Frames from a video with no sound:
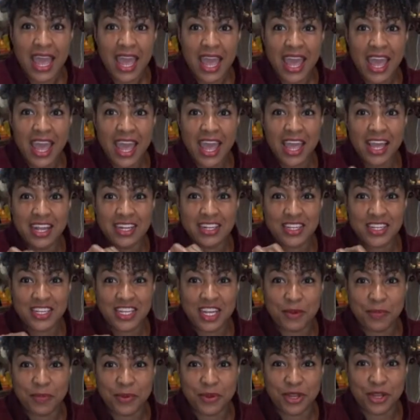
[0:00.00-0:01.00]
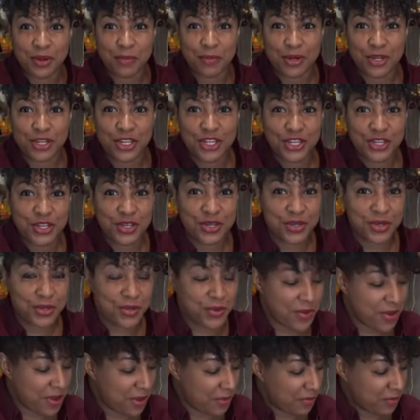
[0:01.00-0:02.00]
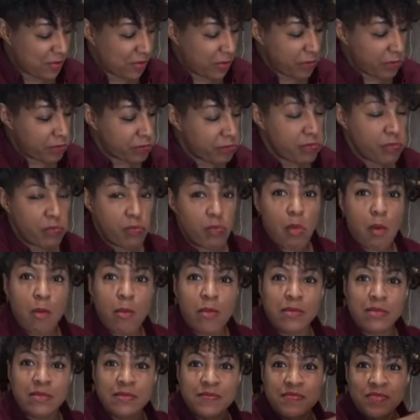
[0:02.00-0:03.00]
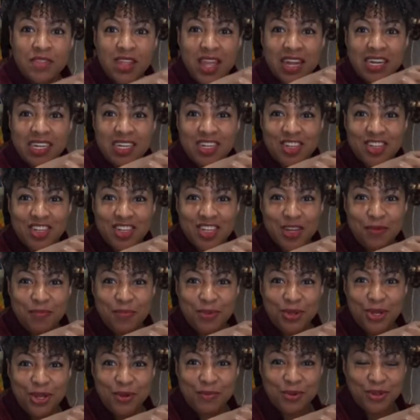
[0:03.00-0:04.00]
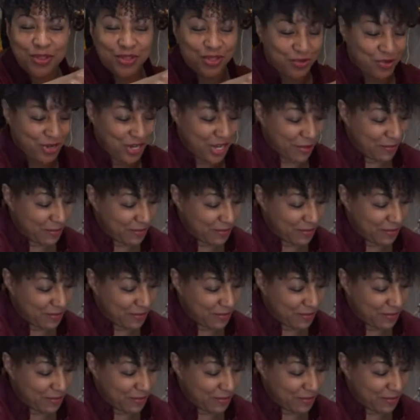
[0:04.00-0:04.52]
and sample number 2, and sample number 3.